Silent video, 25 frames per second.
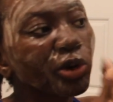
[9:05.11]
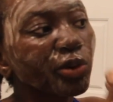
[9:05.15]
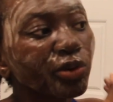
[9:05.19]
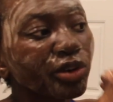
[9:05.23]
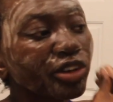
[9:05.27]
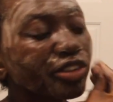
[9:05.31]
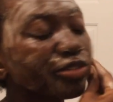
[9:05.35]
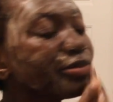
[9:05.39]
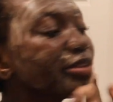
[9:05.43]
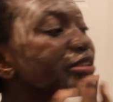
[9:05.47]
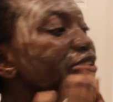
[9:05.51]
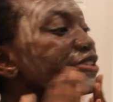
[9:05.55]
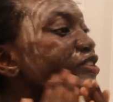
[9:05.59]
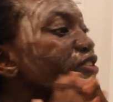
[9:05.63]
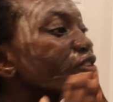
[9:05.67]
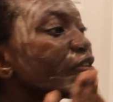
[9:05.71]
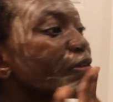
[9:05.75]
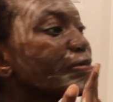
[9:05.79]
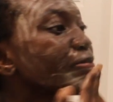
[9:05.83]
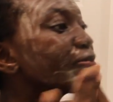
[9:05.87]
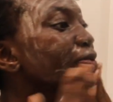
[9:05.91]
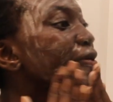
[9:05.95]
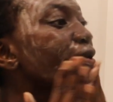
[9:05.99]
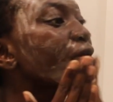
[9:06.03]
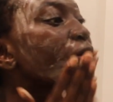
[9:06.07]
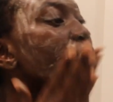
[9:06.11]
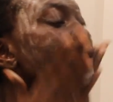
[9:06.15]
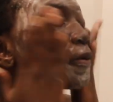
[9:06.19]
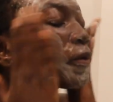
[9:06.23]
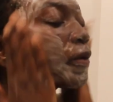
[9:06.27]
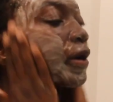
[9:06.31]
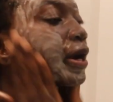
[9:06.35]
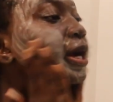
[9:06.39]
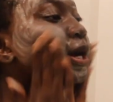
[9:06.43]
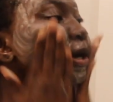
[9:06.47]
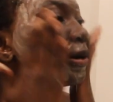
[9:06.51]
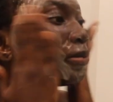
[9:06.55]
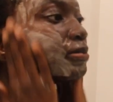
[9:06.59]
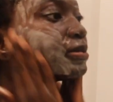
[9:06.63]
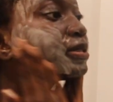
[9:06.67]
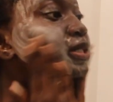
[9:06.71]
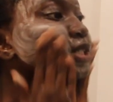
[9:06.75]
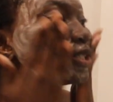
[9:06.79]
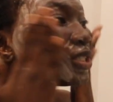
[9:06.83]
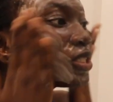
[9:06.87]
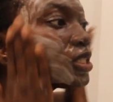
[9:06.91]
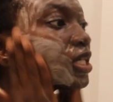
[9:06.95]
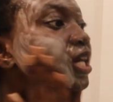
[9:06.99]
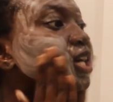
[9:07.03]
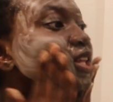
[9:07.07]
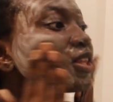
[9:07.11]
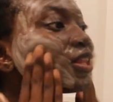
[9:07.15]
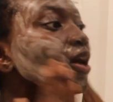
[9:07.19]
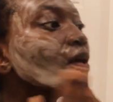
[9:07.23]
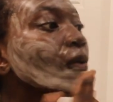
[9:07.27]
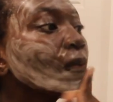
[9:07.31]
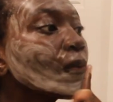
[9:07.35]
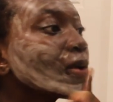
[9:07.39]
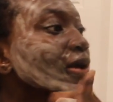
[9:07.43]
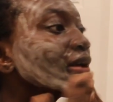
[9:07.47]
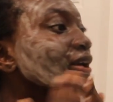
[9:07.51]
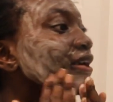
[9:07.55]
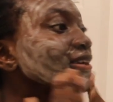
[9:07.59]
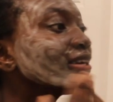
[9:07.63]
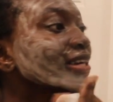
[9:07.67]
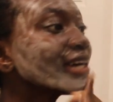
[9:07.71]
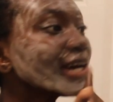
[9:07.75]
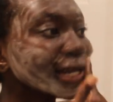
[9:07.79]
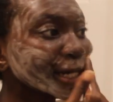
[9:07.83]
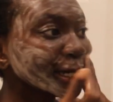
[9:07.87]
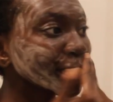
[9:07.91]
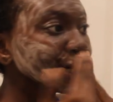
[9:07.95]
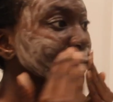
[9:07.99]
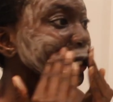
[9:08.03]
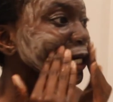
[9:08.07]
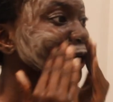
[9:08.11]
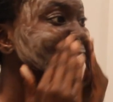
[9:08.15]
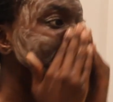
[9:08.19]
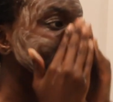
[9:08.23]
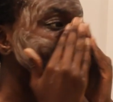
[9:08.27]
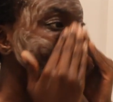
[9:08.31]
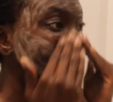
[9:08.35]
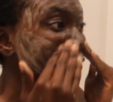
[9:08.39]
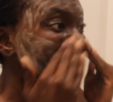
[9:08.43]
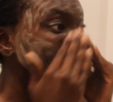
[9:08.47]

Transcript: We've been so programmed to say that we are not enough,